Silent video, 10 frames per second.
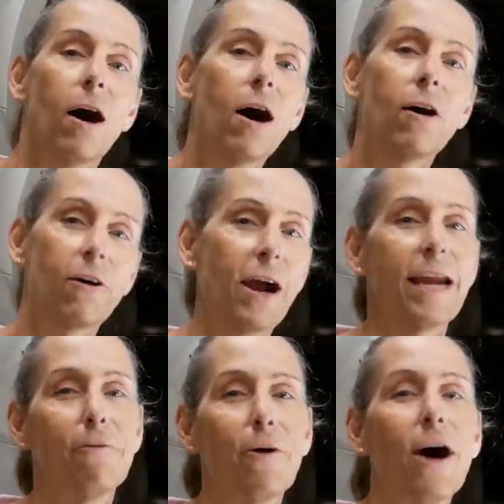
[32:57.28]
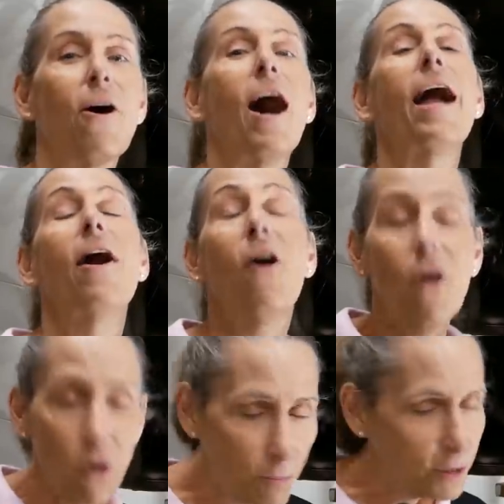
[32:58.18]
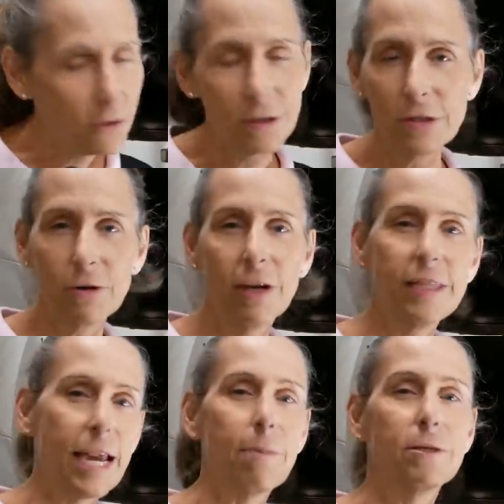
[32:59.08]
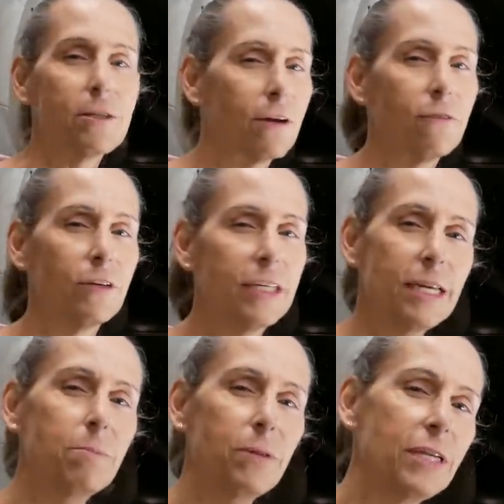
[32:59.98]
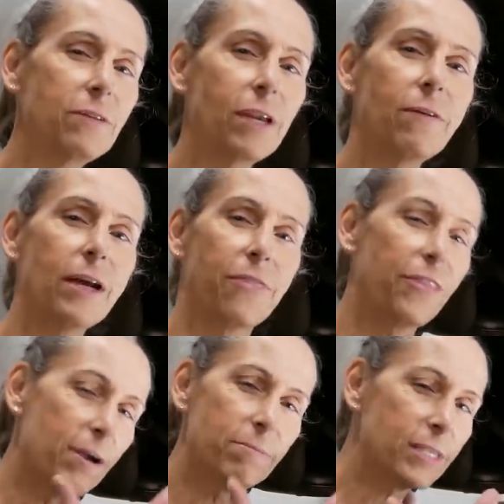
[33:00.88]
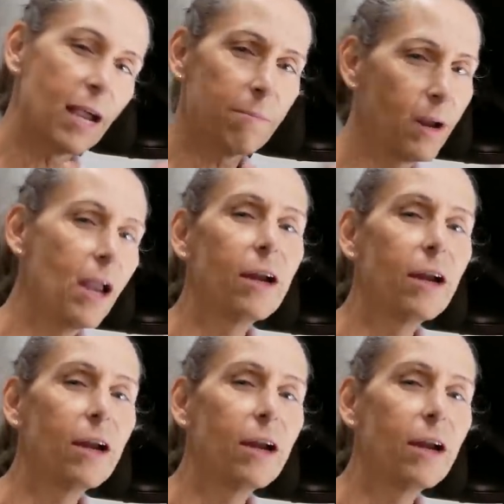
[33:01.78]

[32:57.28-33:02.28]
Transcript: All right, well, I hope you enjoyed the episode. If you did, please give it a thumbs up.